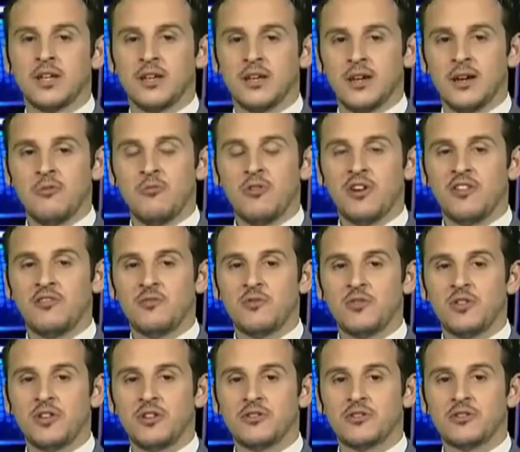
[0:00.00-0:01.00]
And we have
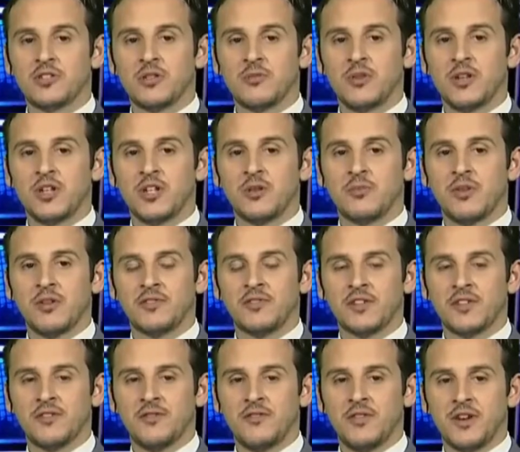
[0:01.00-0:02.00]
more news coming up after
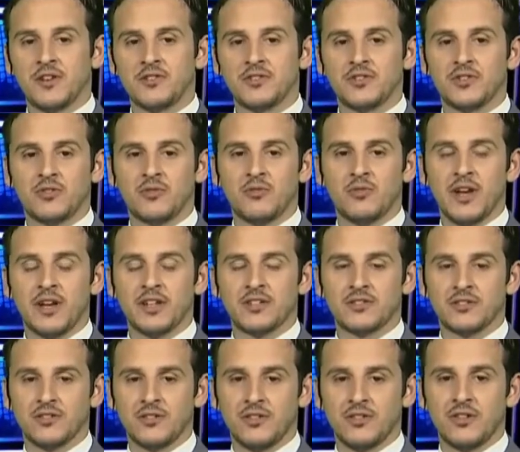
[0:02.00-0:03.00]
a final short break, so
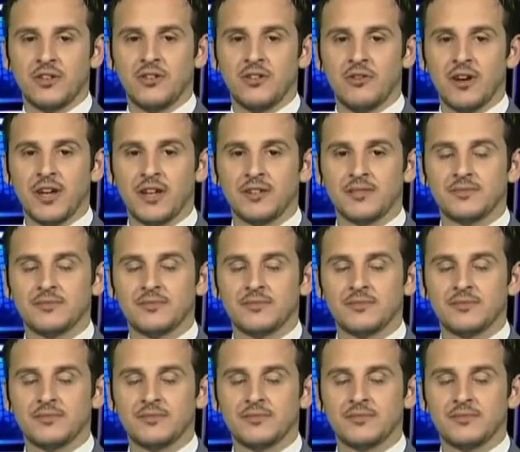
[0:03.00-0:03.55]
don't go away.